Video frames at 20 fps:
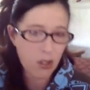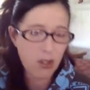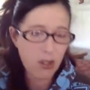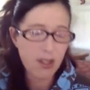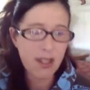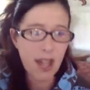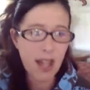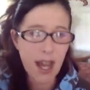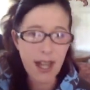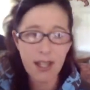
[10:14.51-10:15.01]

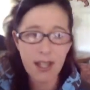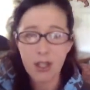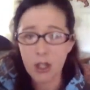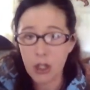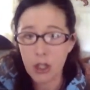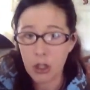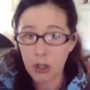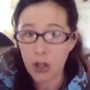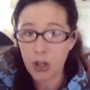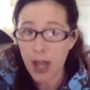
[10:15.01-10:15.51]
size and
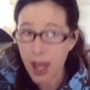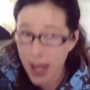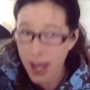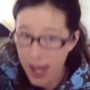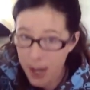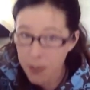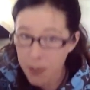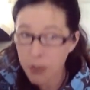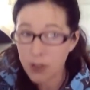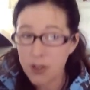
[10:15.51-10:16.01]
you're
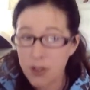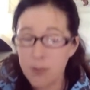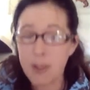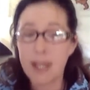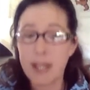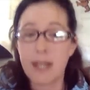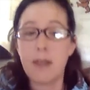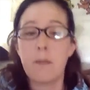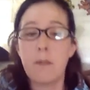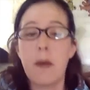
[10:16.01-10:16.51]
able to
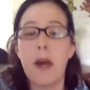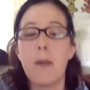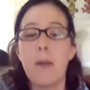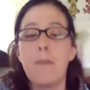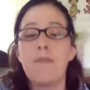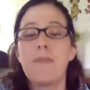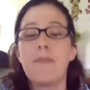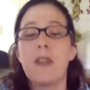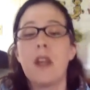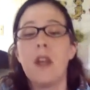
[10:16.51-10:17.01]
pick them up,
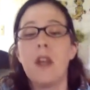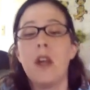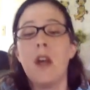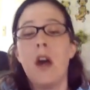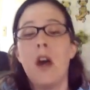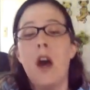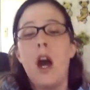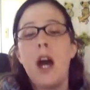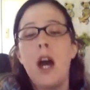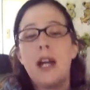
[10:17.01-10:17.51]

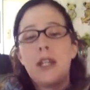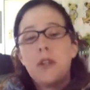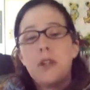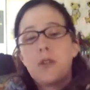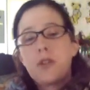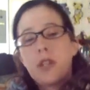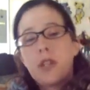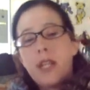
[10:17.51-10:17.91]
I usually